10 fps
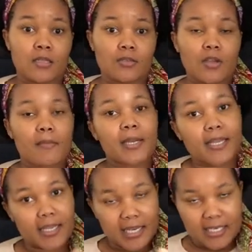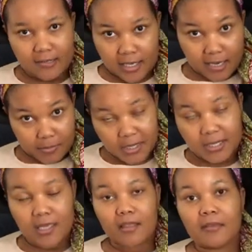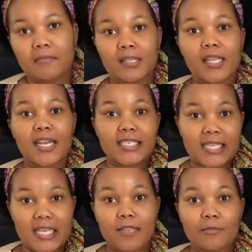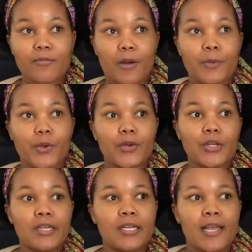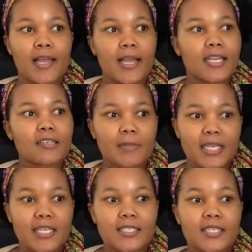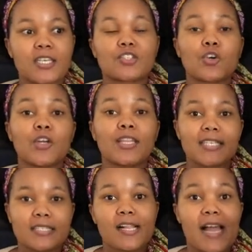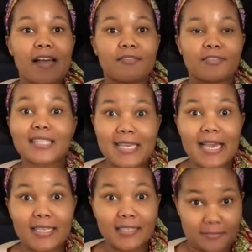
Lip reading: So I'm like, can I please see them? Then I take them from her. And Maniti, so they still have a tag.